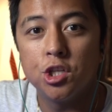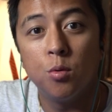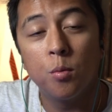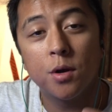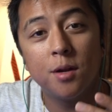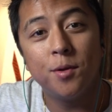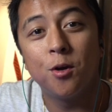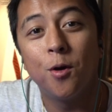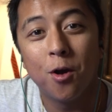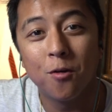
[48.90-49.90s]
what we're going to be
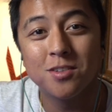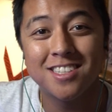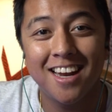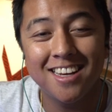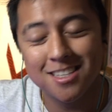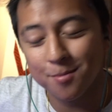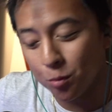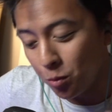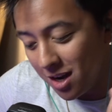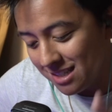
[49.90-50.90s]
going over today is number
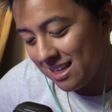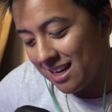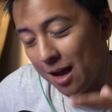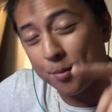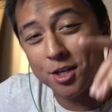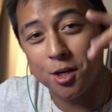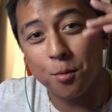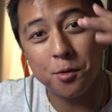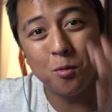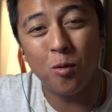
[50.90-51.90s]
one, I'm going to share
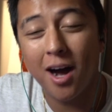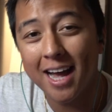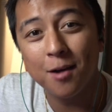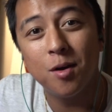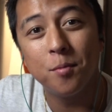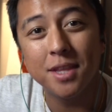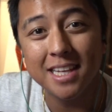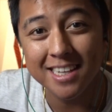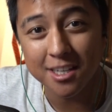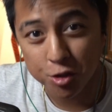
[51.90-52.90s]
with you why I went with the
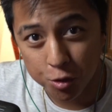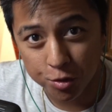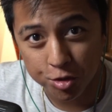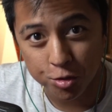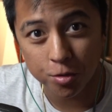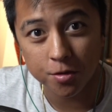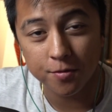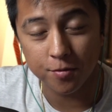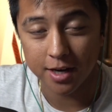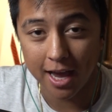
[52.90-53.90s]
Elite 2 controller
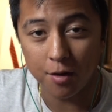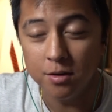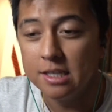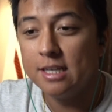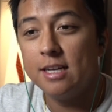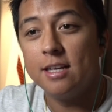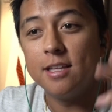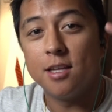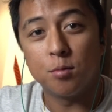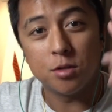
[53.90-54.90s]
for now.
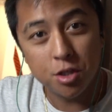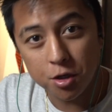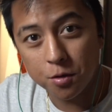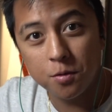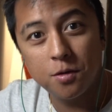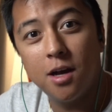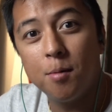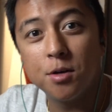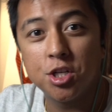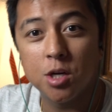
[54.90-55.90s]
Number two, I'm
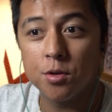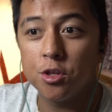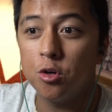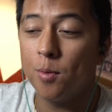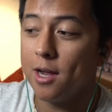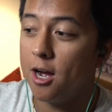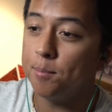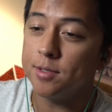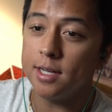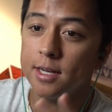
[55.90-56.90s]
going to share with you my
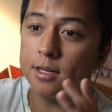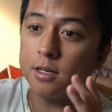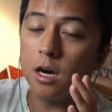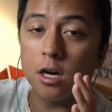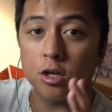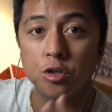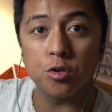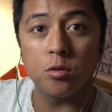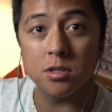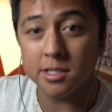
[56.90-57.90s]
updated
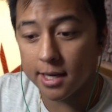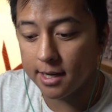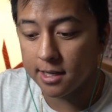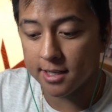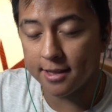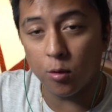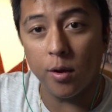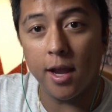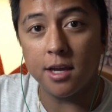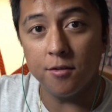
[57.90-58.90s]
controller settings and the
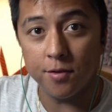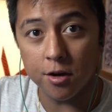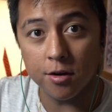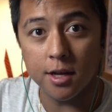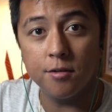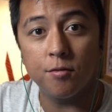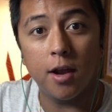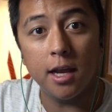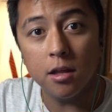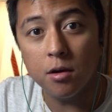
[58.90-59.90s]
way I configured it for
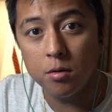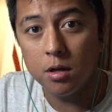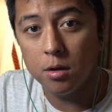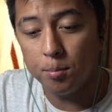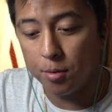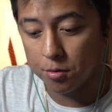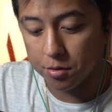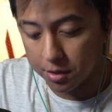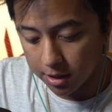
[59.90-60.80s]
Halo, both the